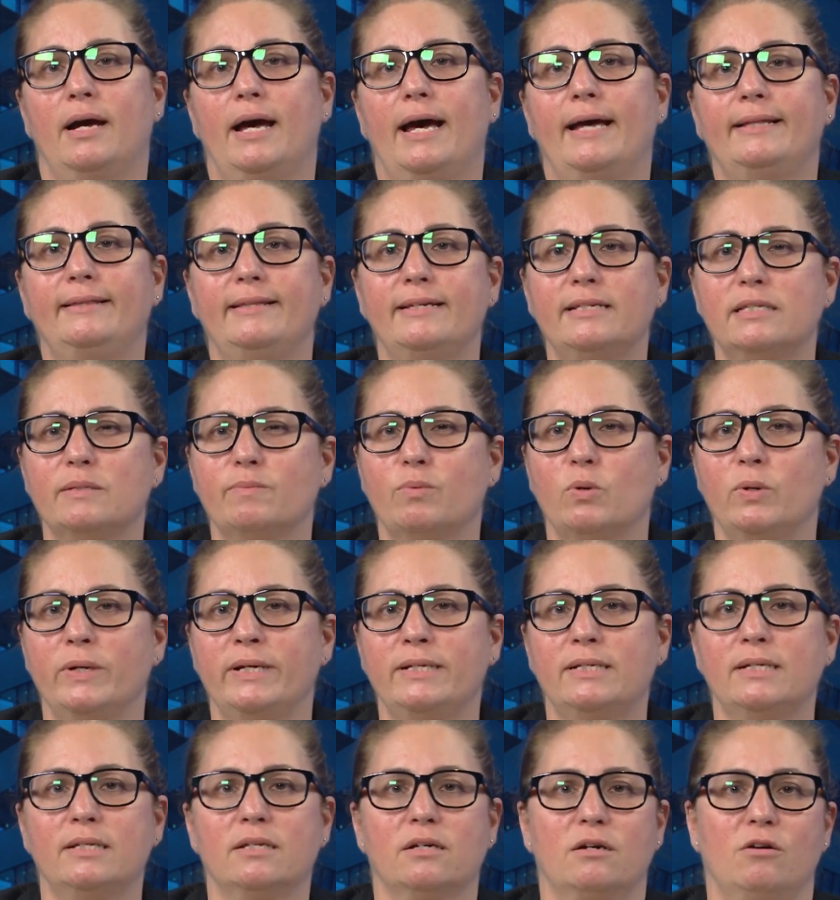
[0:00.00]
At this
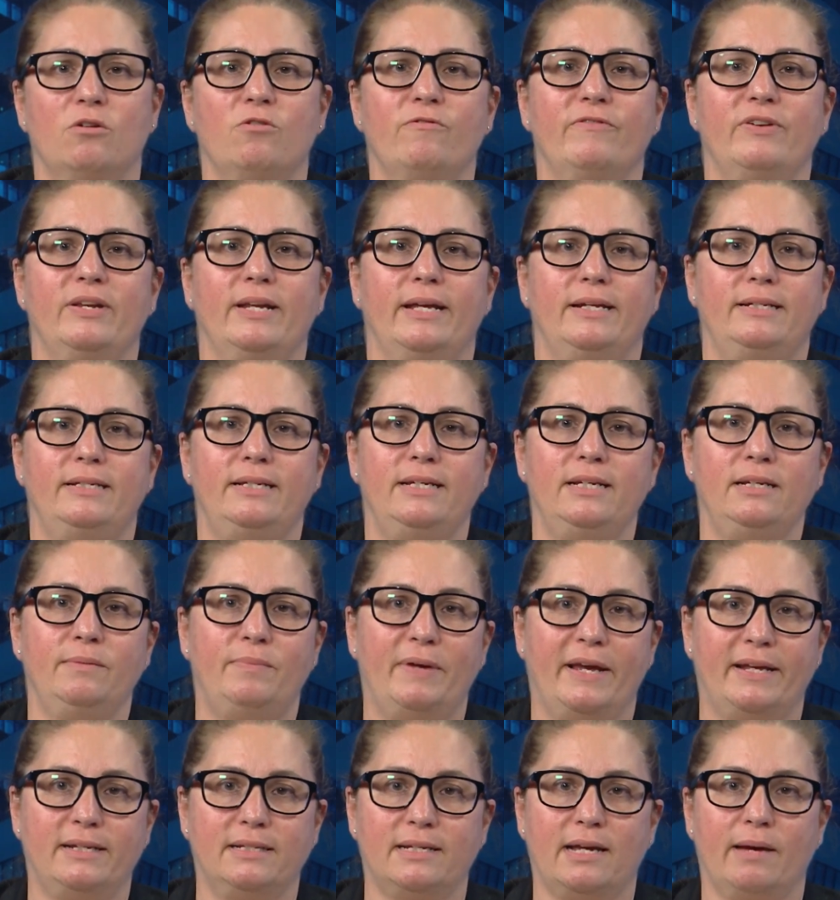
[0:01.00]
point in the COVID-19
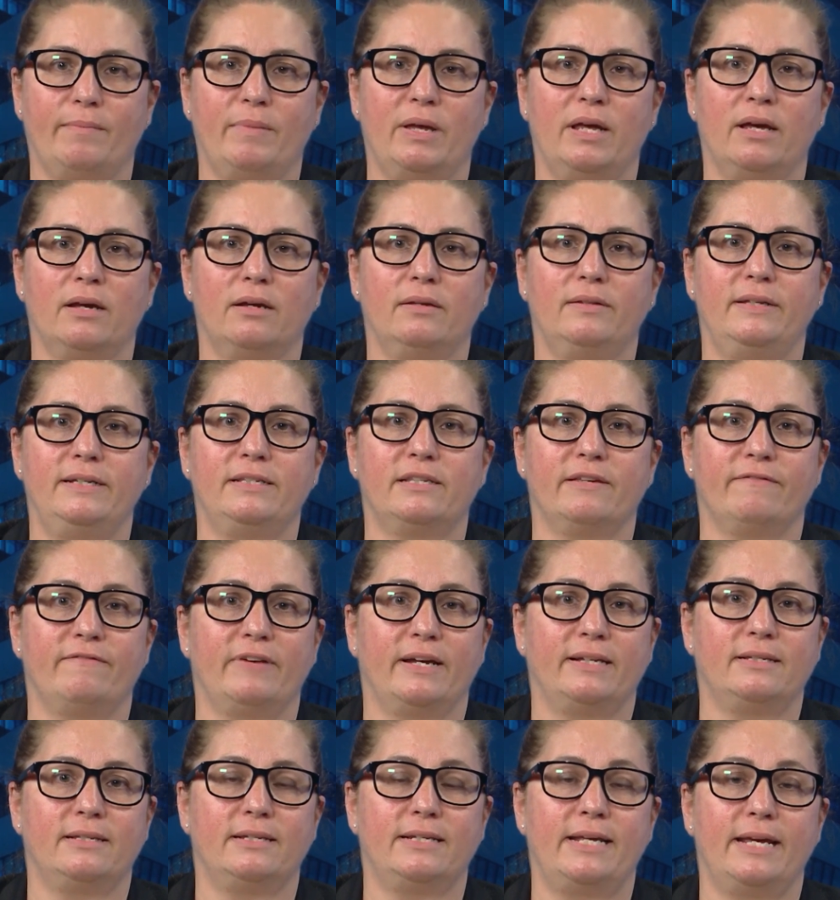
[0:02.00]
pandemic, these
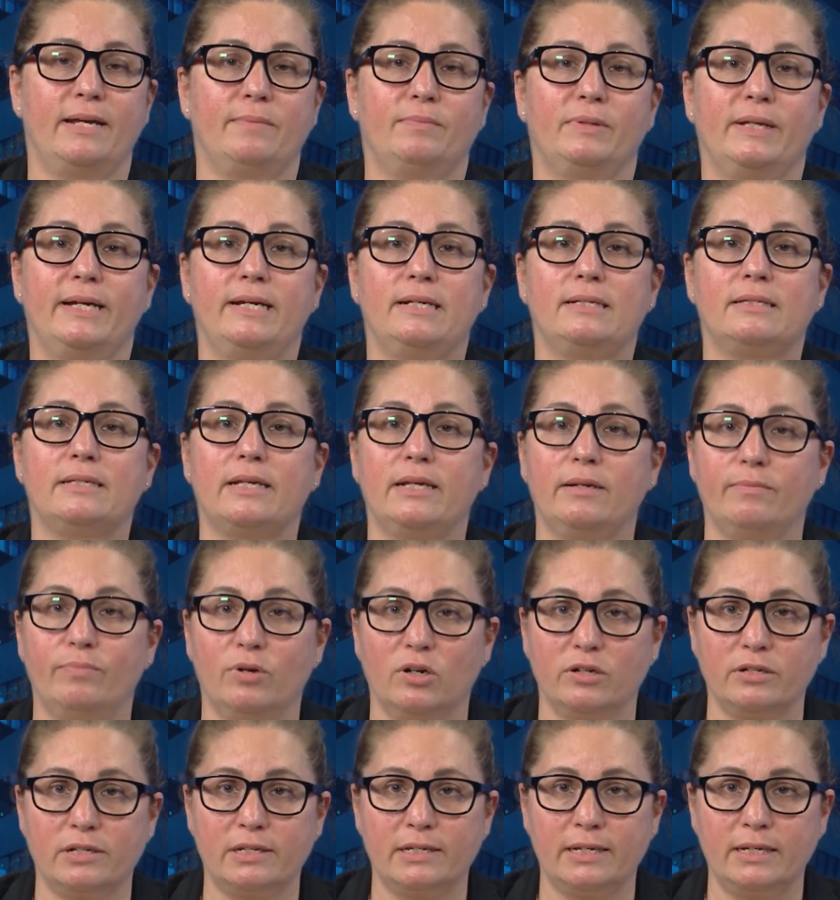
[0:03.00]
events take place in
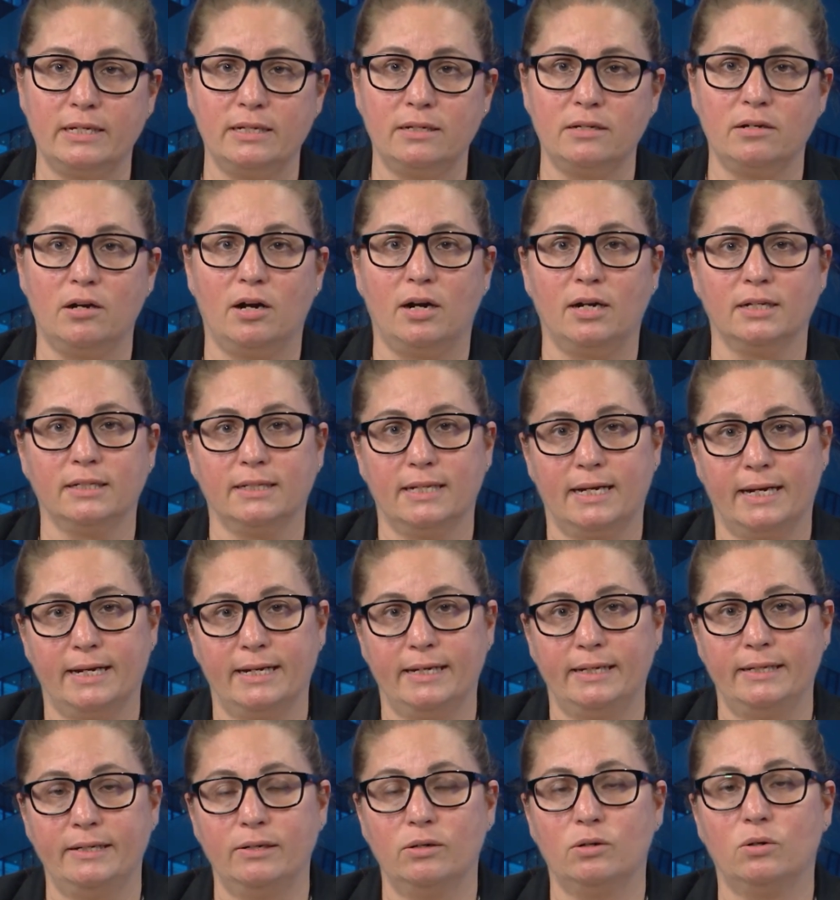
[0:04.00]
person,
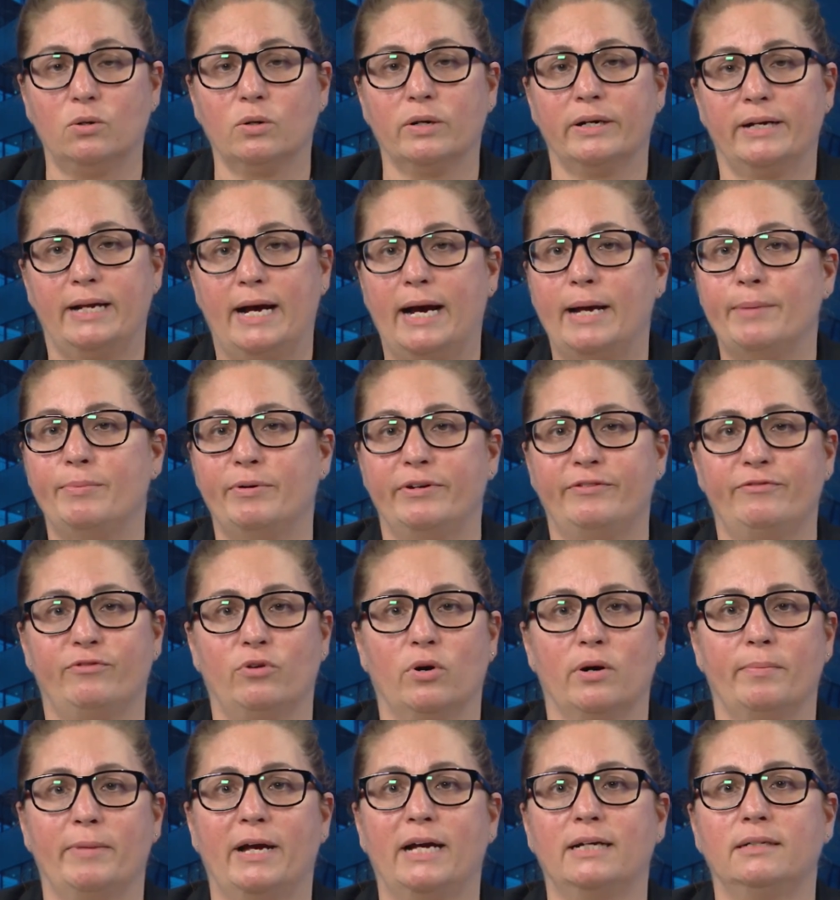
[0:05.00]
online, or in hybrid
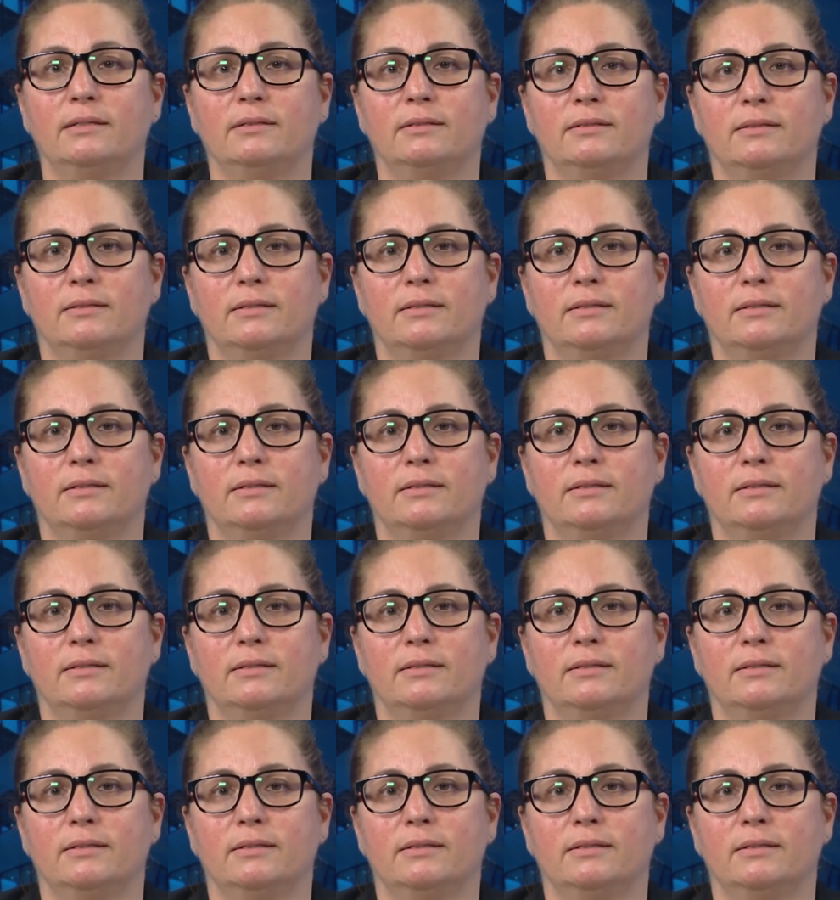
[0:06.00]
format.